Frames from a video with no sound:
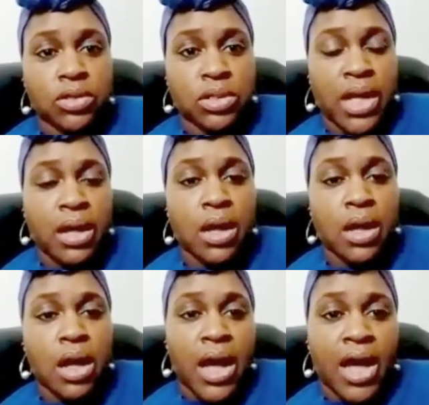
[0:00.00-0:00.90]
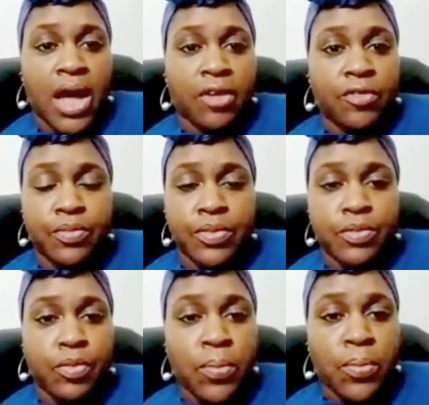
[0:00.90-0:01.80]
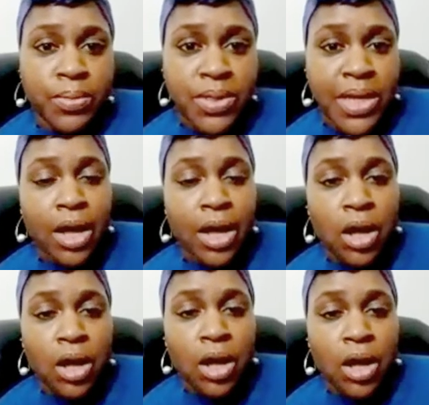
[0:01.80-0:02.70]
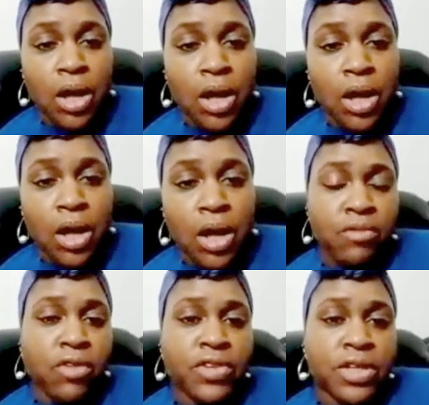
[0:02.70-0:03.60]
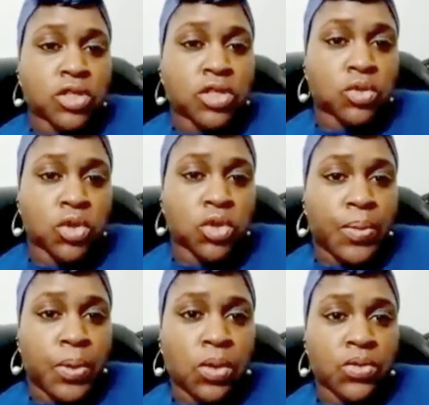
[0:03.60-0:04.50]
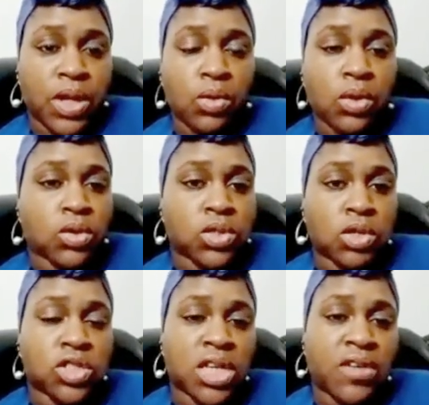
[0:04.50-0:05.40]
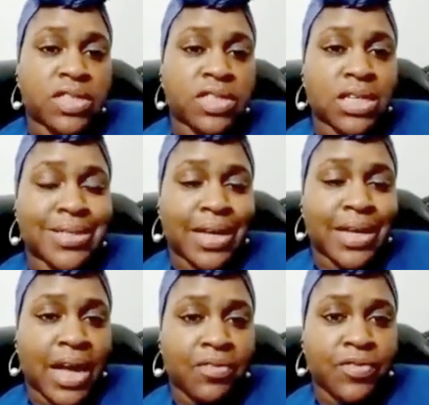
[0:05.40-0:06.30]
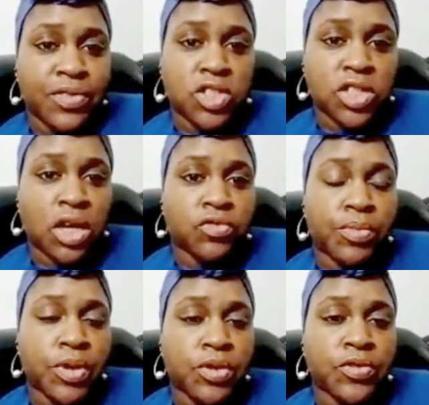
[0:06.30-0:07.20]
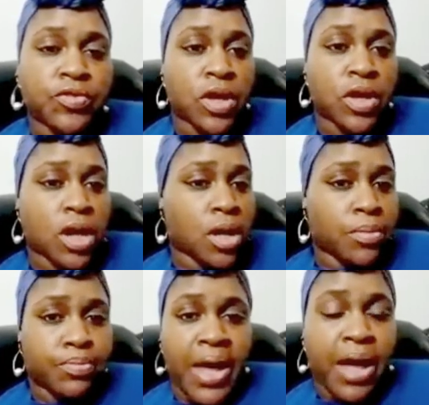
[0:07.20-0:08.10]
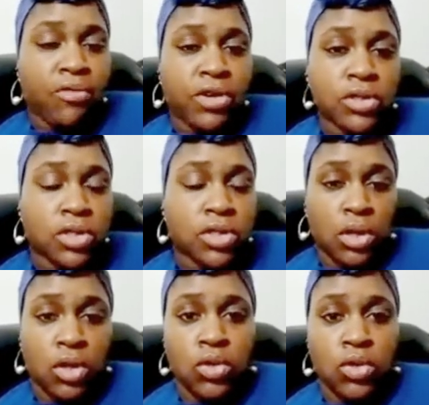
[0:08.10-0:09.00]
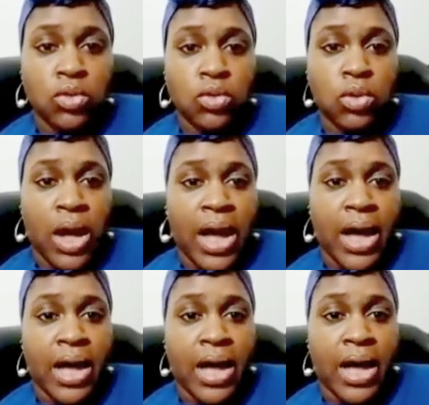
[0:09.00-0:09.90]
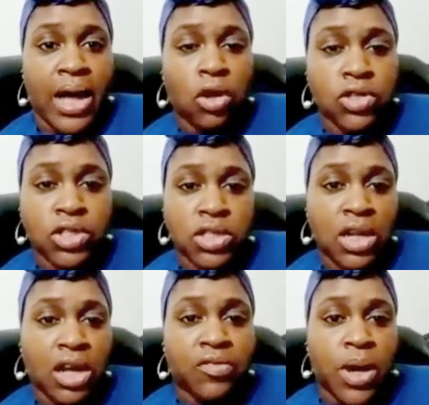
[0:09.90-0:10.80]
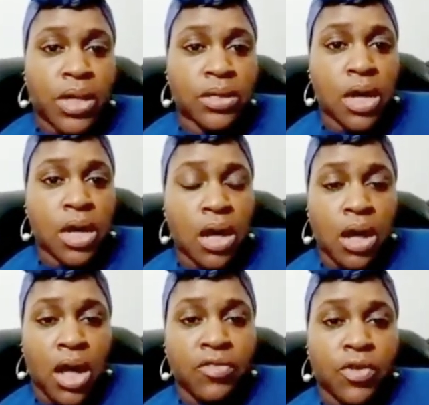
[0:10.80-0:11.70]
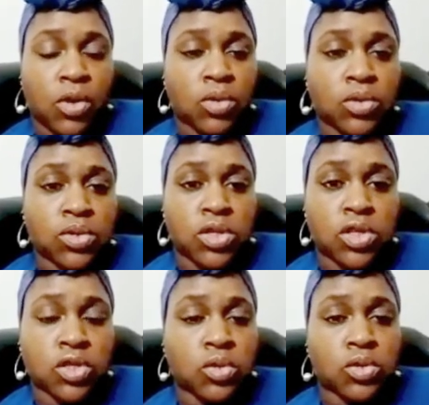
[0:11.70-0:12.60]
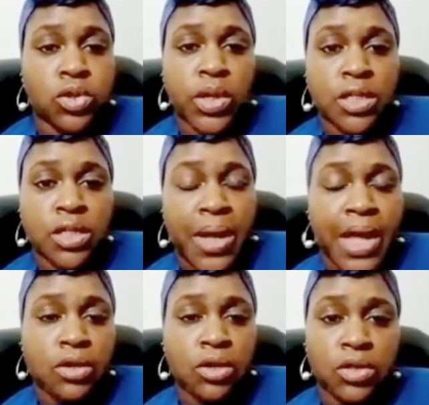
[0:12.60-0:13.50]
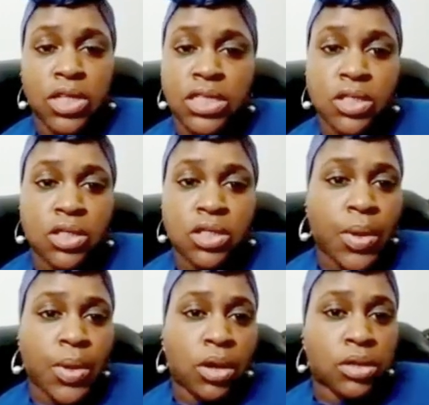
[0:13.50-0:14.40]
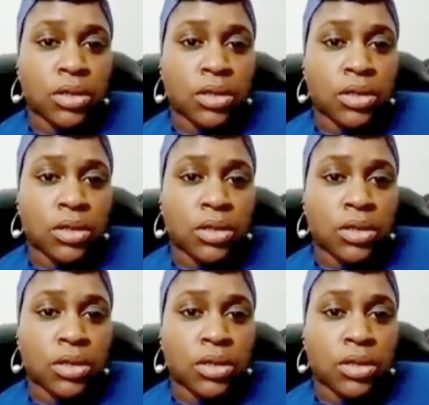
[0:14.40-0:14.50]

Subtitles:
that have problems at home, and rather than the school support, they will call social services and have the child removed. Parents who have lost a loved one have called the school to explain, look, this is going on,